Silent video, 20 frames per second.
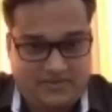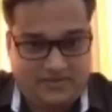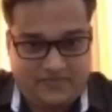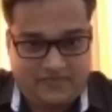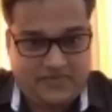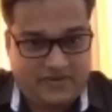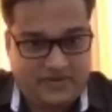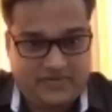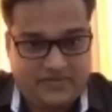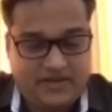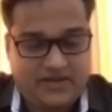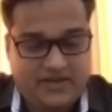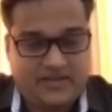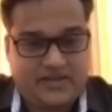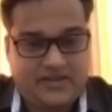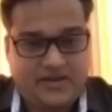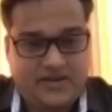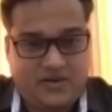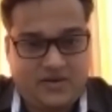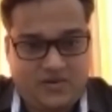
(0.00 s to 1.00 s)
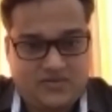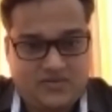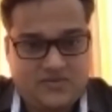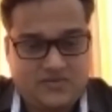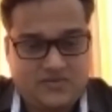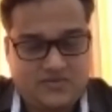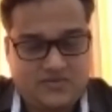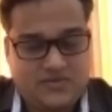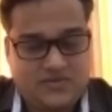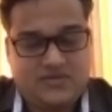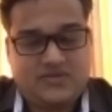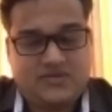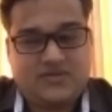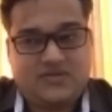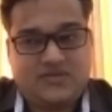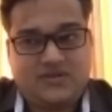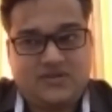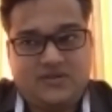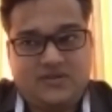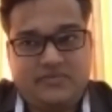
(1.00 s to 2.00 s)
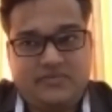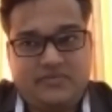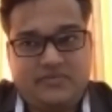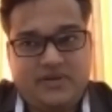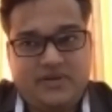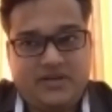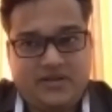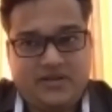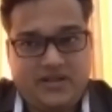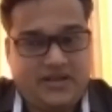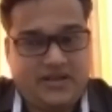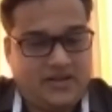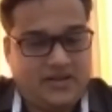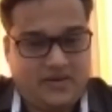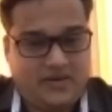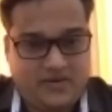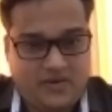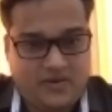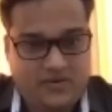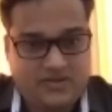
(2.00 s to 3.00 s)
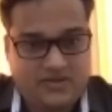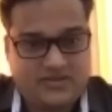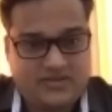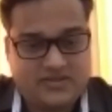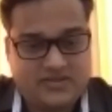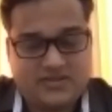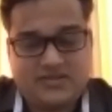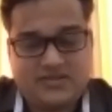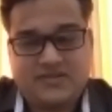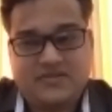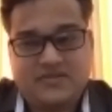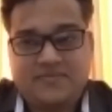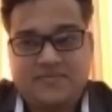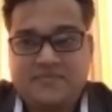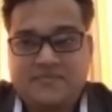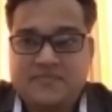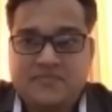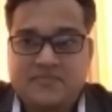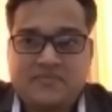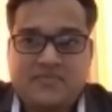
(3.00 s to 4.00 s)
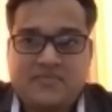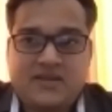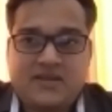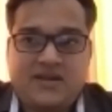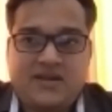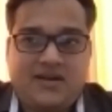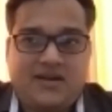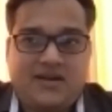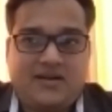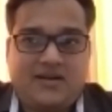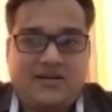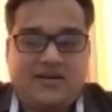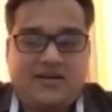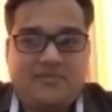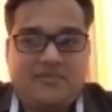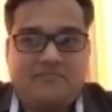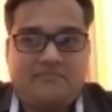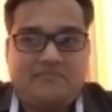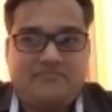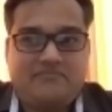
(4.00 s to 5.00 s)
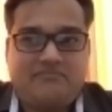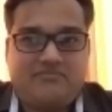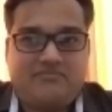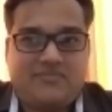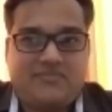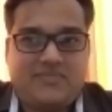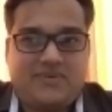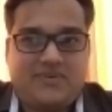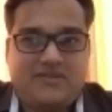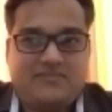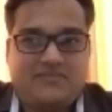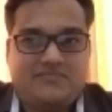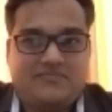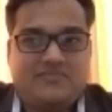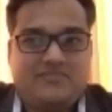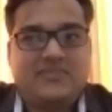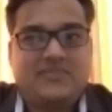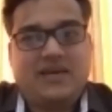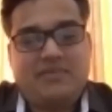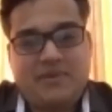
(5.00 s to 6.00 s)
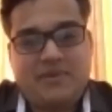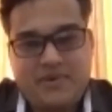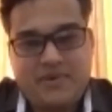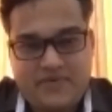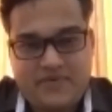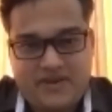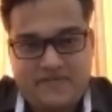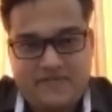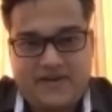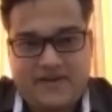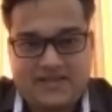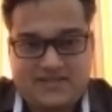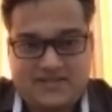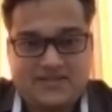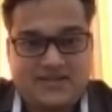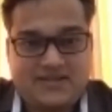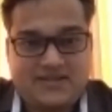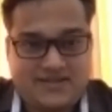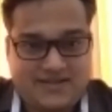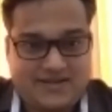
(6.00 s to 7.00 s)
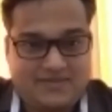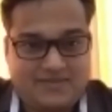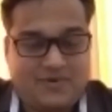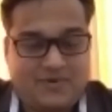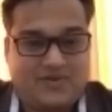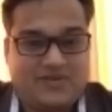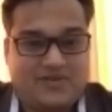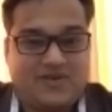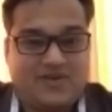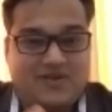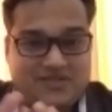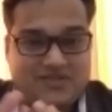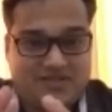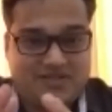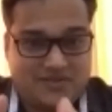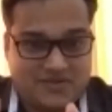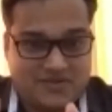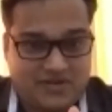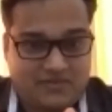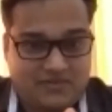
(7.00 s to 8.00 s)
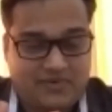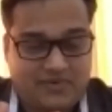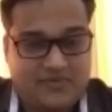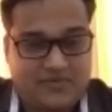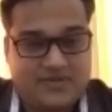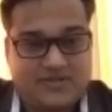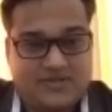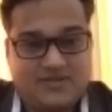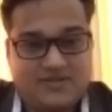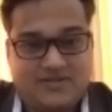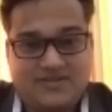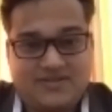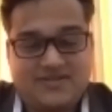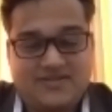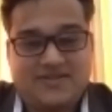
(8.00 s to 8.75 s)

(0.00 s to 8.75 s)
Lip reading: they're in their law schools or maybe in any colleges, uh, they may be very fascinated about the constitutional provisions,